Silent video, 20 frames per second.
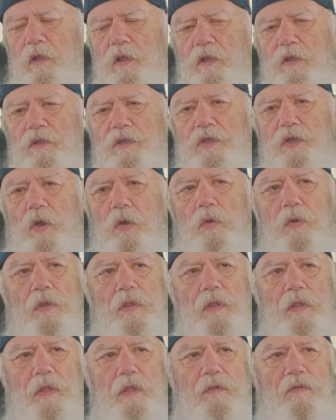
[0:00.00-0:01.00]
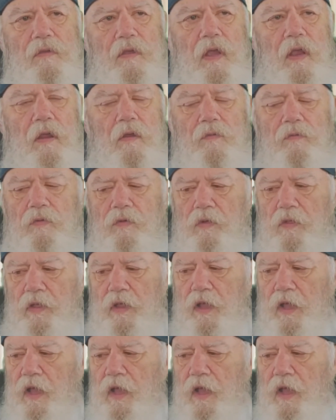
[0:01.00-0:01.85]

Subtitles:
the joke that's there for the